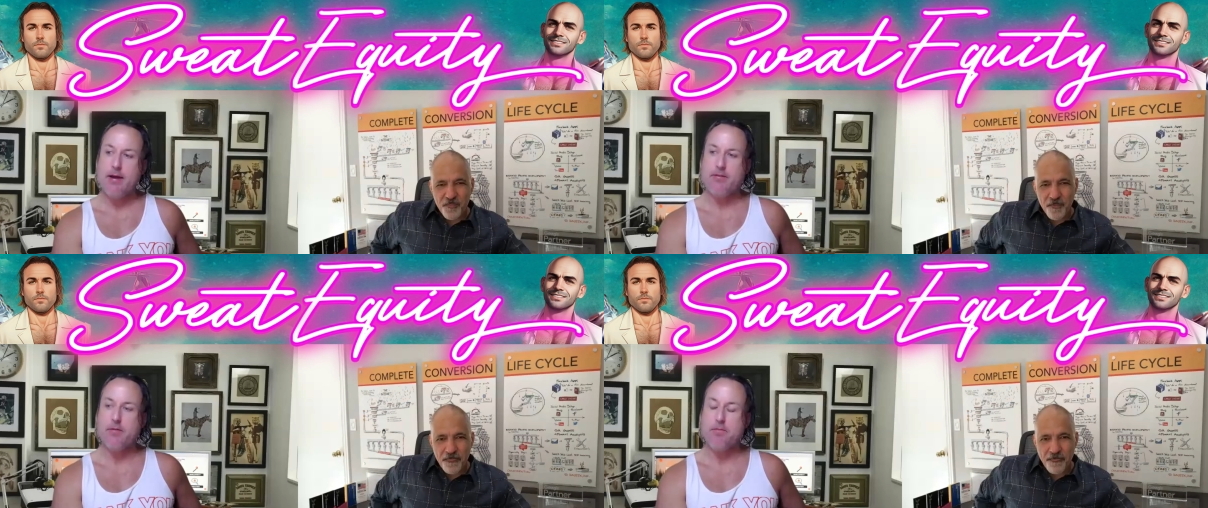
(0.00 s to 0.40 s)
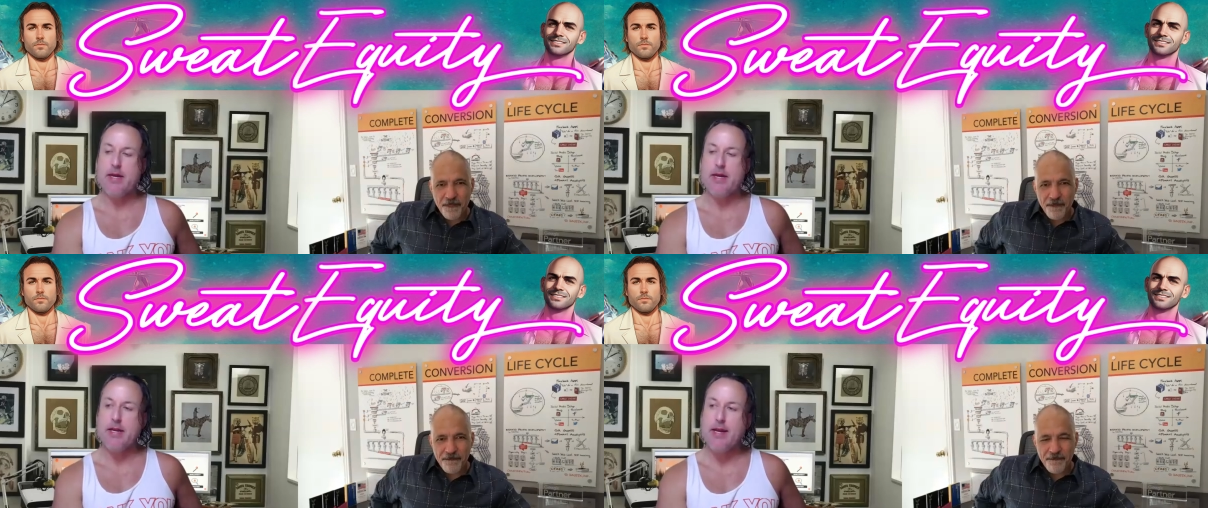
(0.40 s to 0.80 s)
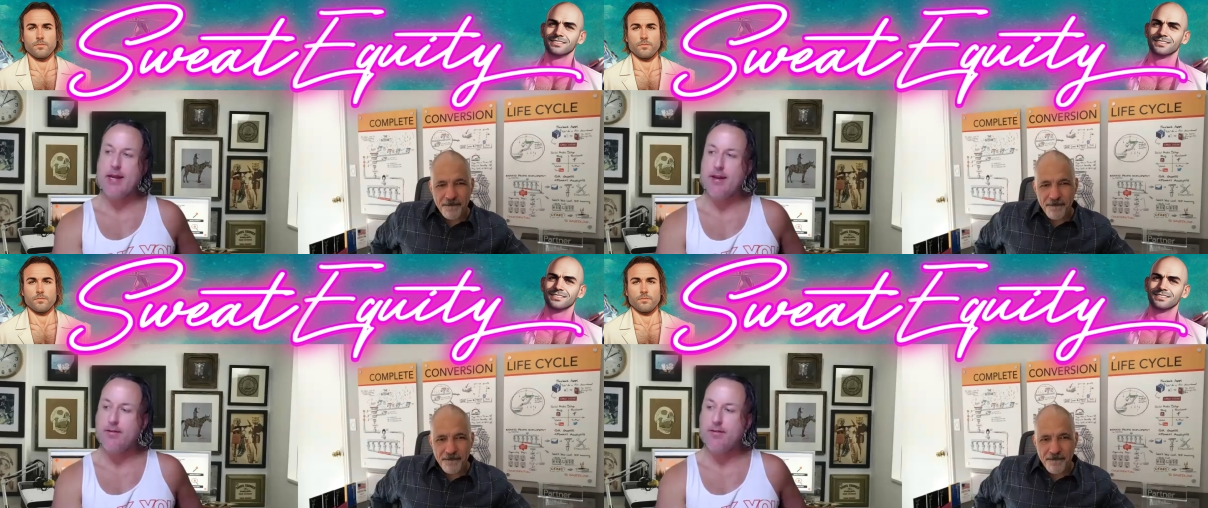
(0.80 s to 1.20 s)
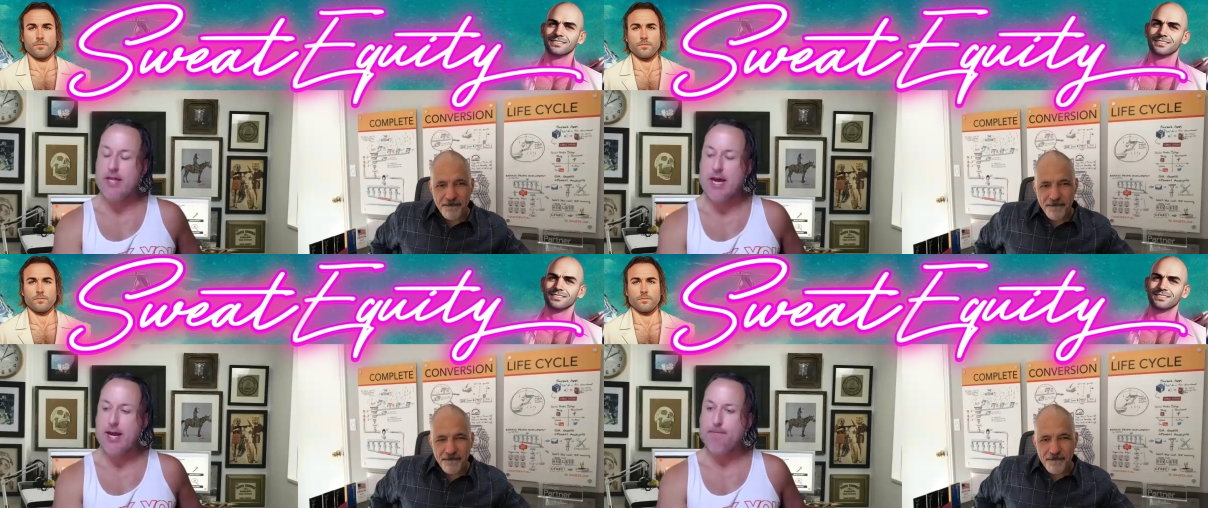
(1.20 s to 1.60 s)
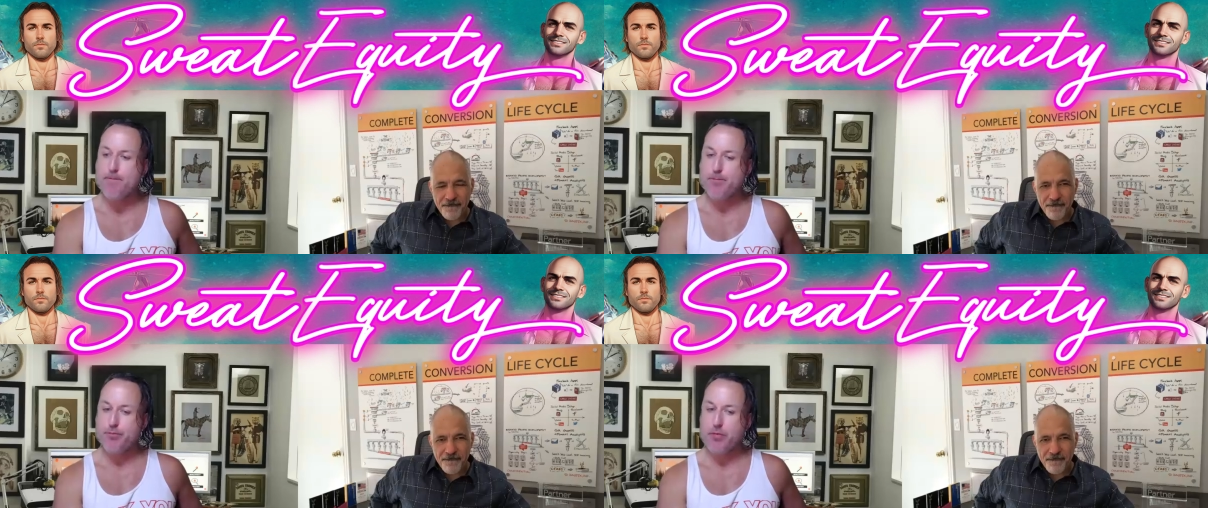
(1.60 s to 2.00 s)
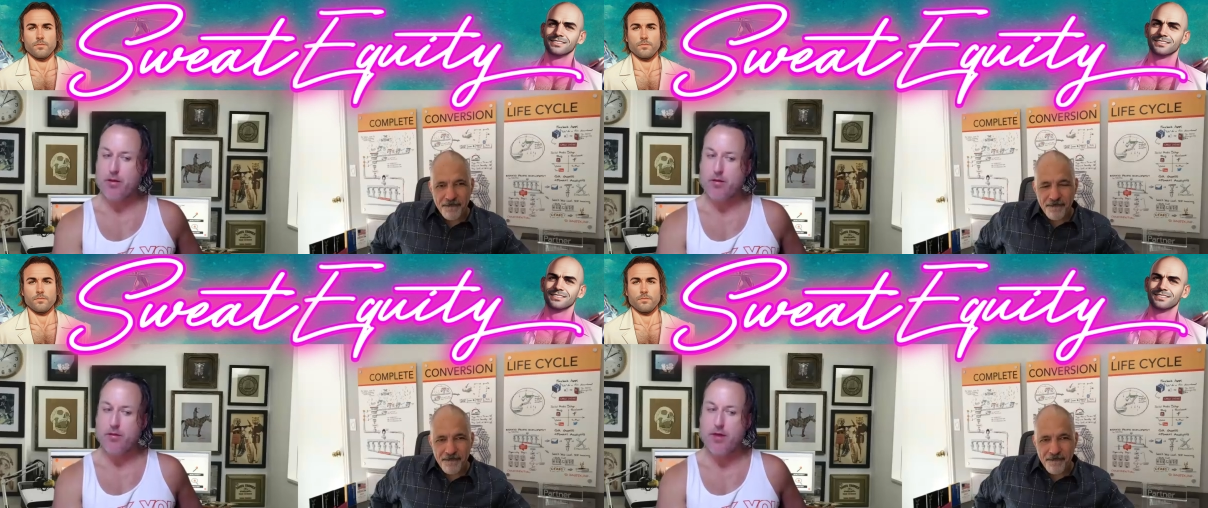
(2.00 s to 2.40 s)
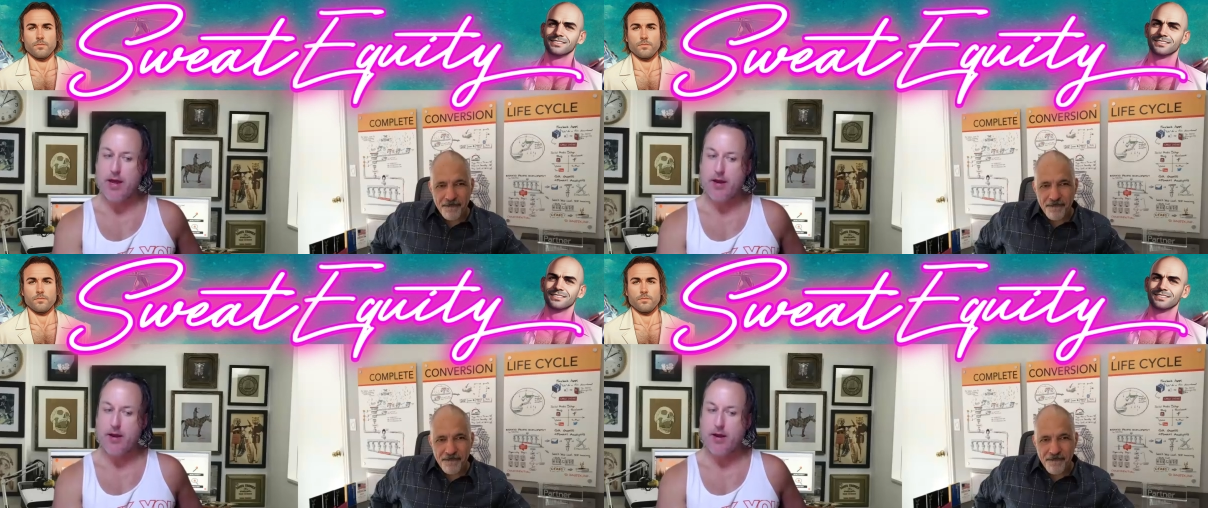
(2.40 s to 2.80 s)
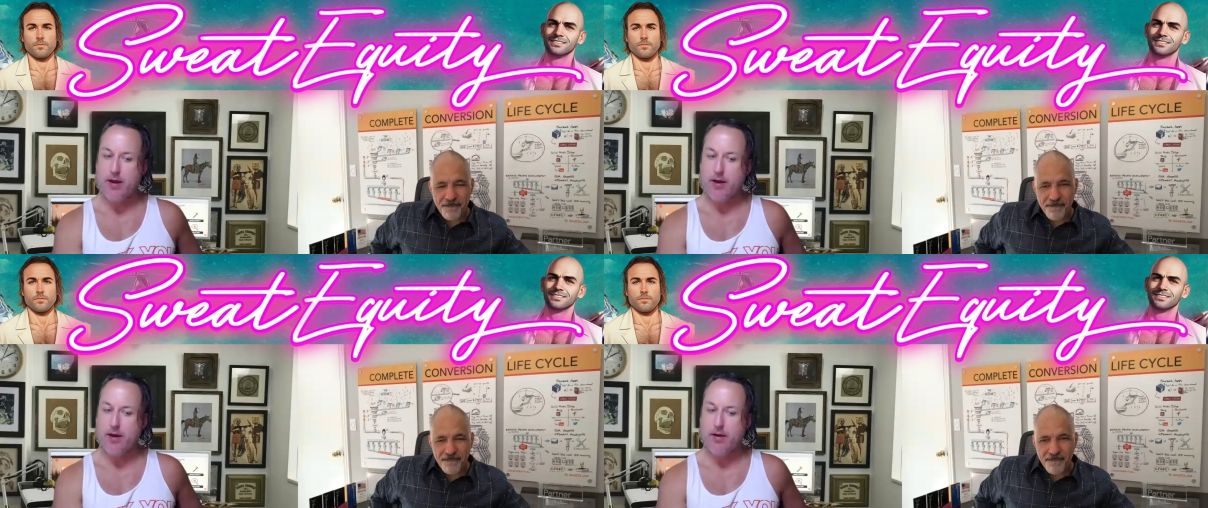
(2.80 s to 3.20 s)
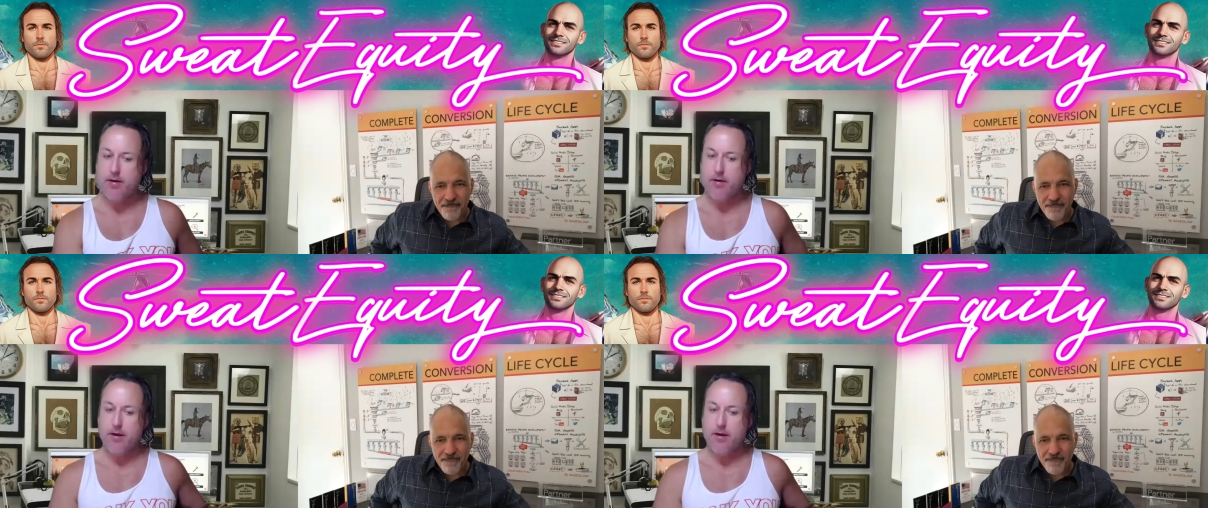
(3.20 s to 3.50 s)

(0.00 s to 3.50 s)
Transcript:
Speaker 1: To me, it is that that uh,